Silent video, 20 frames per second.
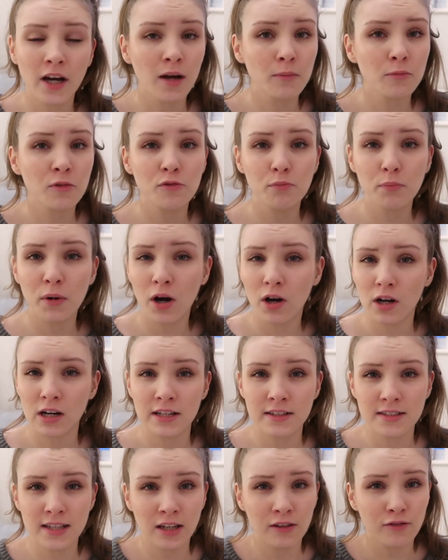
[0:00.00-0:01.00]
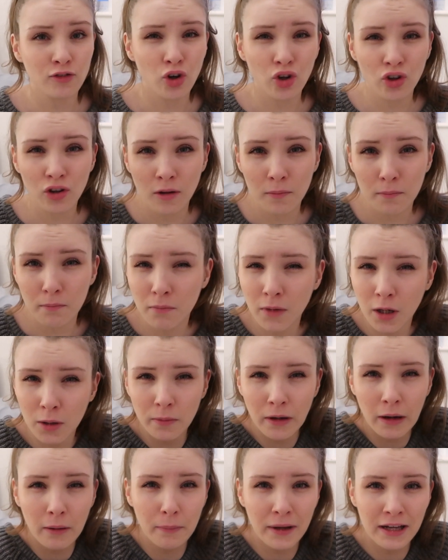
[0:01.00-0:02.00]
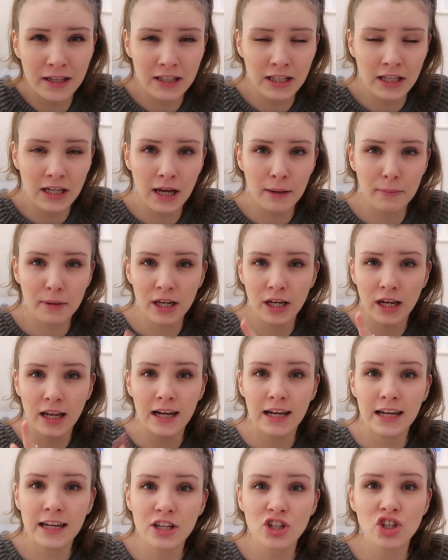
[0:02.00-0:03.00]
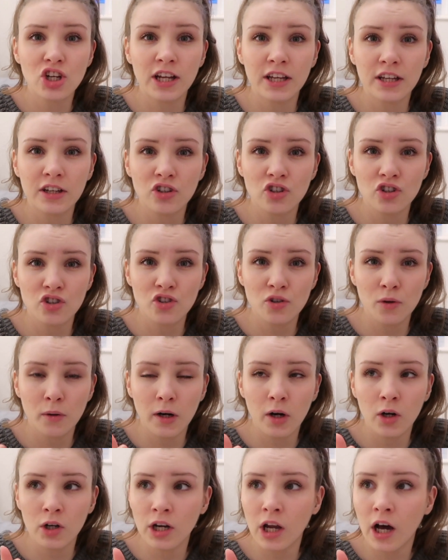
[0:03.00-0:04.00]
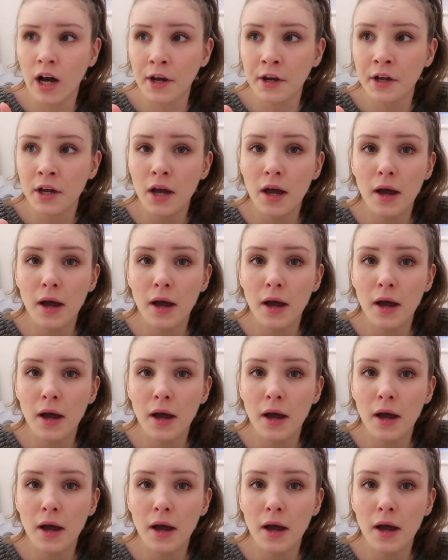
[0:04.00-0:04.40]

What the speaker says: I'm with Barclays and I've got the mobile banking app, and I literally can just do it online.